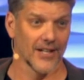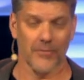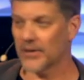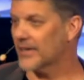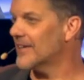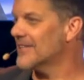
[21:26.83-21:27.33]

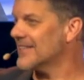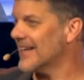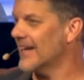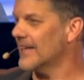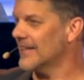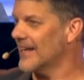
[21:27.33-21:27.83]
because
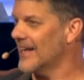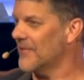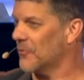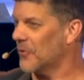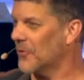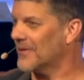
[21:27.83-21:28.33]
it
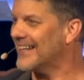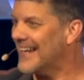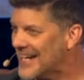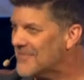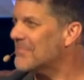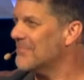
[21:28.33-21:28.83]
will
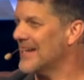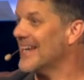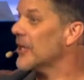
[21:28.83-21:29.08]
keep me.